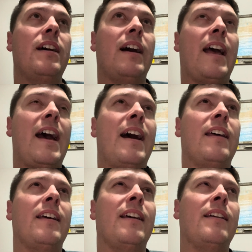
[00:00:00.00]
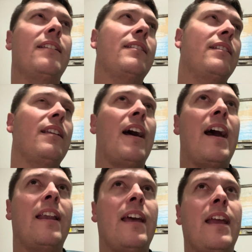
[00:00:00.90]
I had
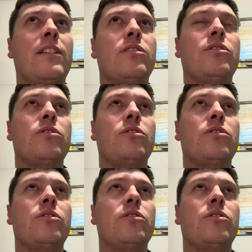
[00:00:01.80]
a